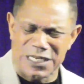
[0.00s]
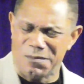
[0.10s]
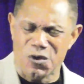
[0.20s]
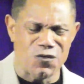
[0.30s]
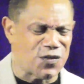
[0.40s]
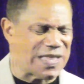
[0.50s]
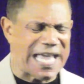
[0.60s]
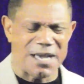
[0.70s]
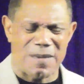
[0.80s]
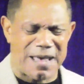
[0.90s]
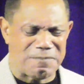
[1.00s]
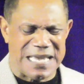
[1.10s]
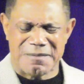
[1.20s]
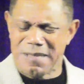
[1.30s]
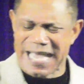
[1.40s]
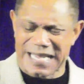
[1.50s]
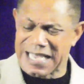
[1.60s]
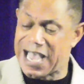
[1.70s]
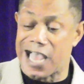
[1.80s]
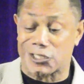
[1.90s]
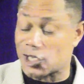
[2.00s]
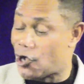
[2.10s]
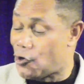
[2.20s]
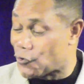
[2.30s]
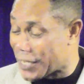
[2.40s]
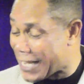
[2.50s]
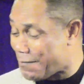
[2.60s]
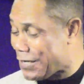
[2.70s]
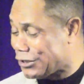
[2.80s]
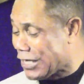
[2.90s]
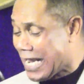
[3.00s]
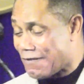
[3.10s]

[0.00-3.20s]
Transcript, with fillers: And the beautiful thing about being made in God's own image,